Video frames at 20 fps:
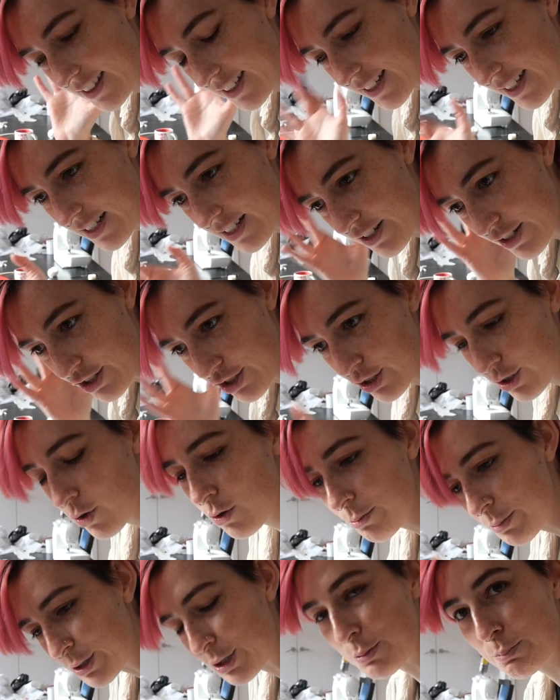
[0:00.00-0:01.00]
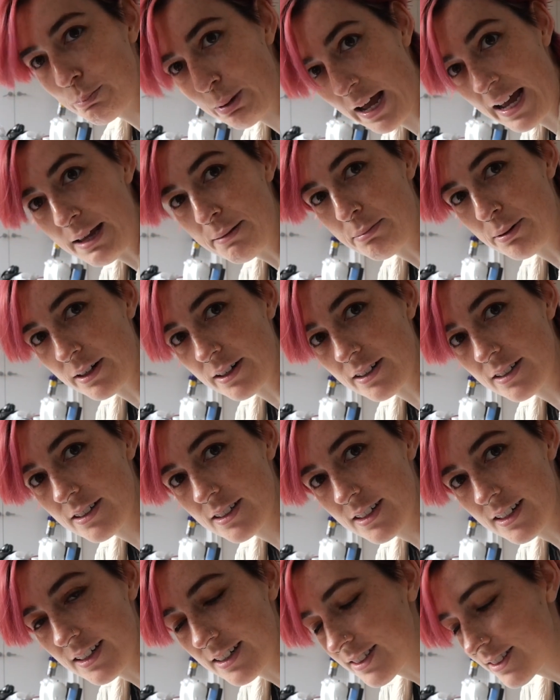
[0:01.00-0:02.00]
This is so much paper
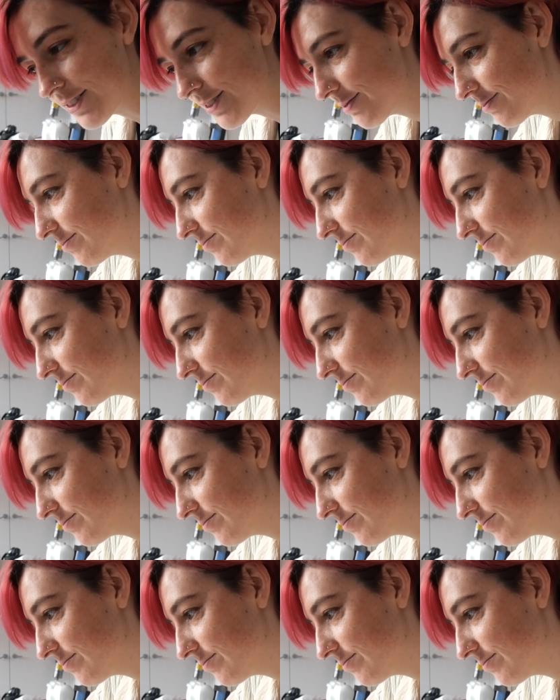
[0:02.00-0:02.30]
and